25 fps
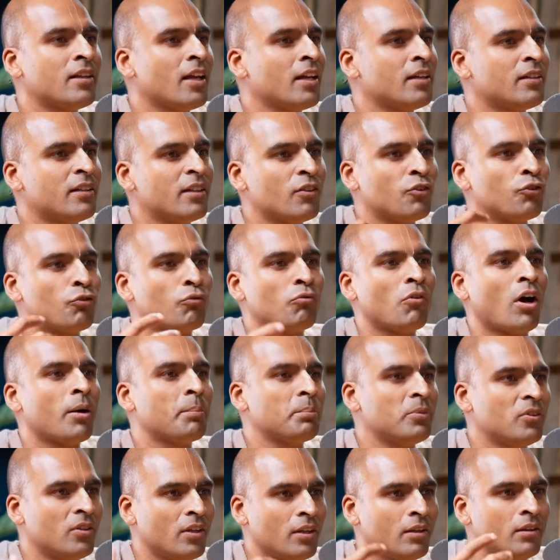they
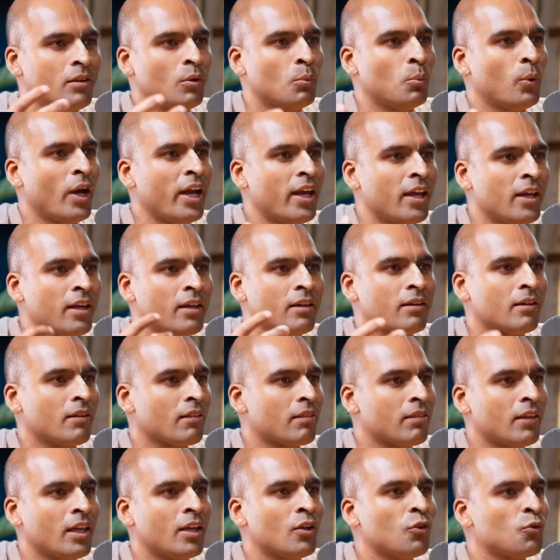disrupted the way
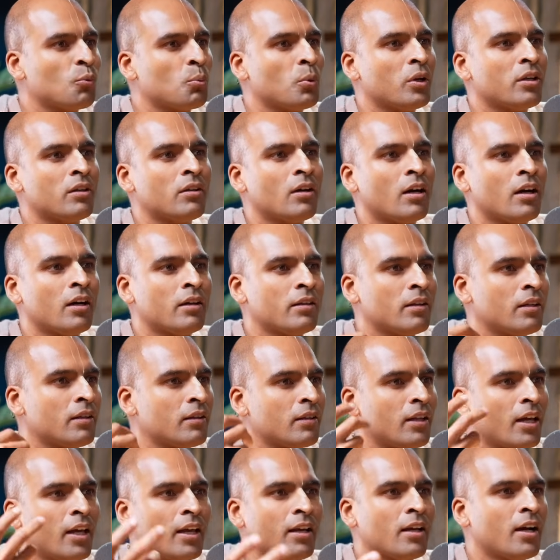things were done and
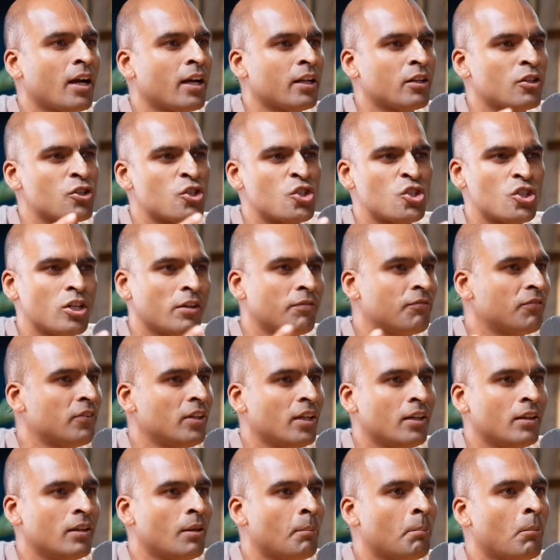they kind of
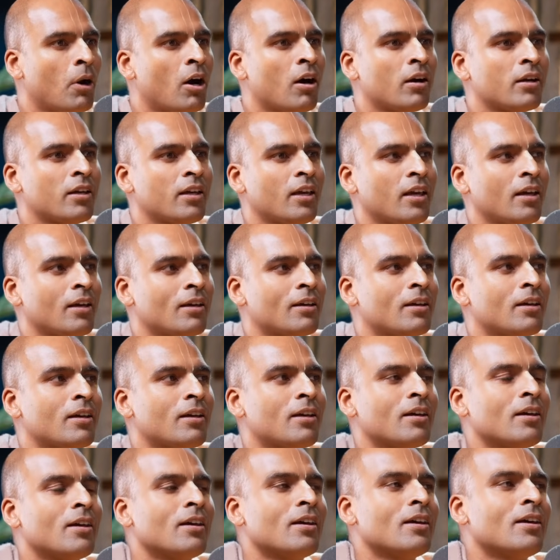shifted the market.
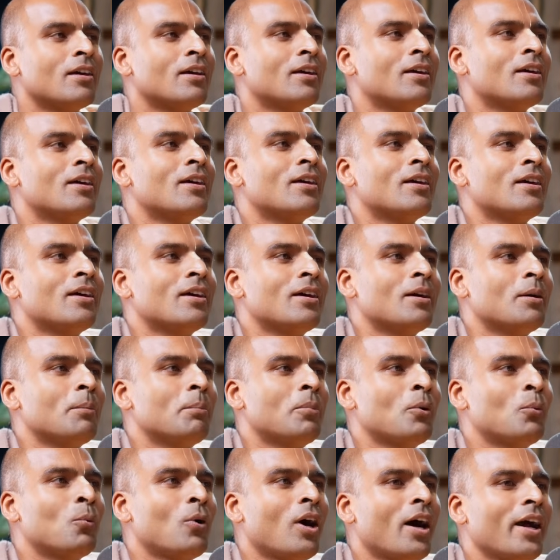
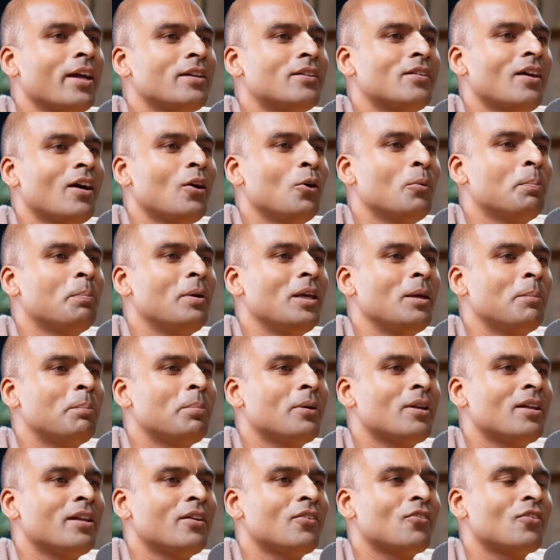But what I tell
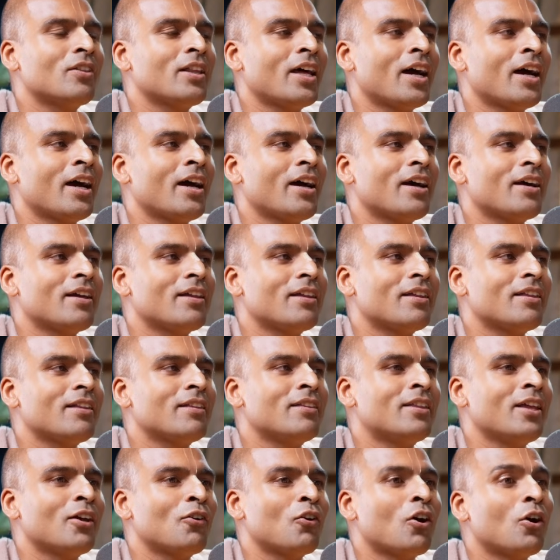people is that
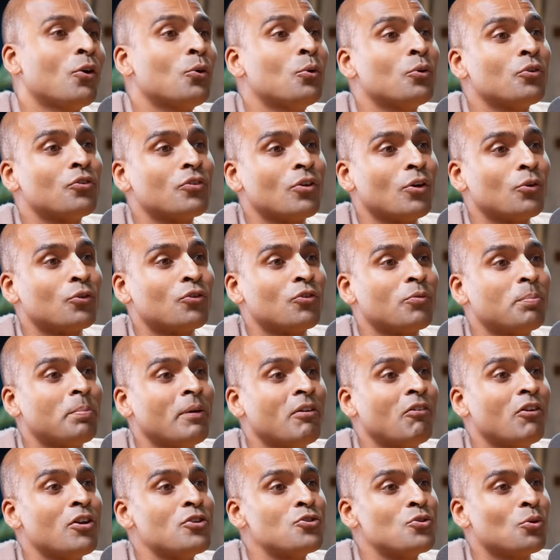there are also
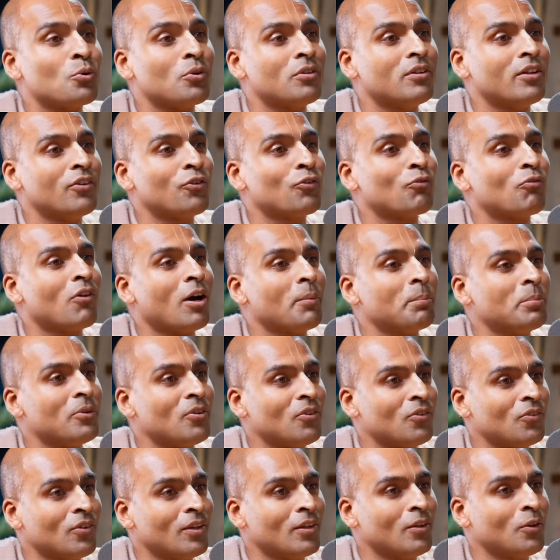spiritual
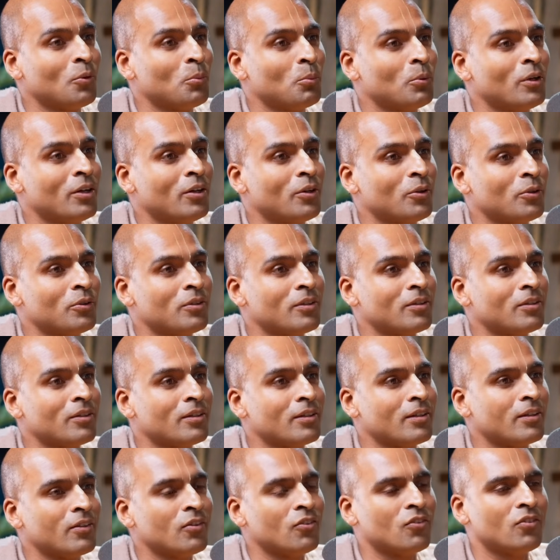disruptors in the world
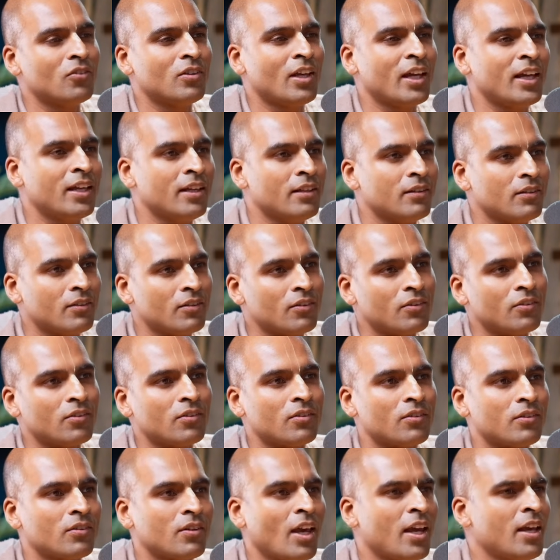saints,
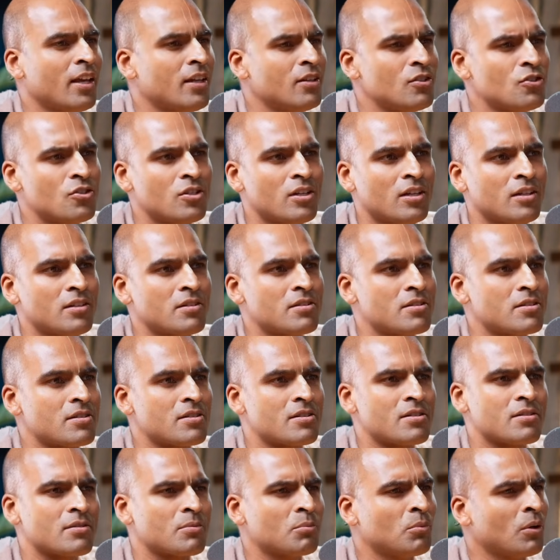
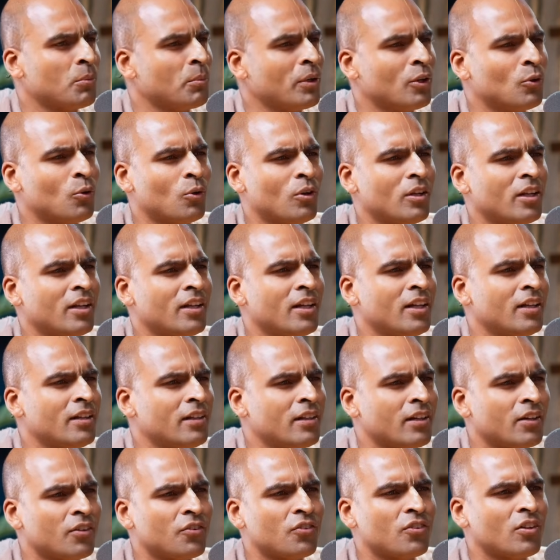sages, what we call in
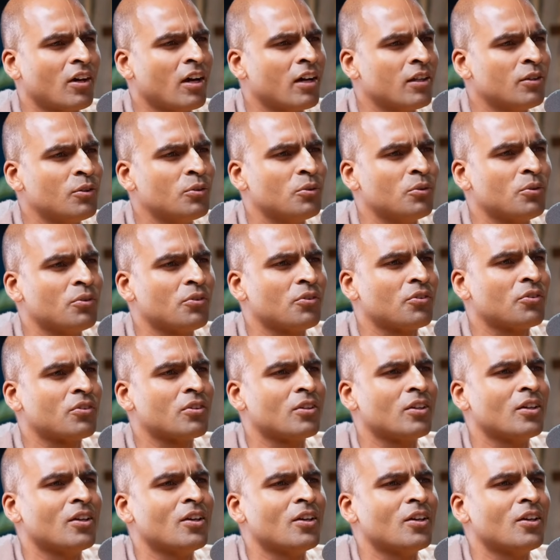India sadhus,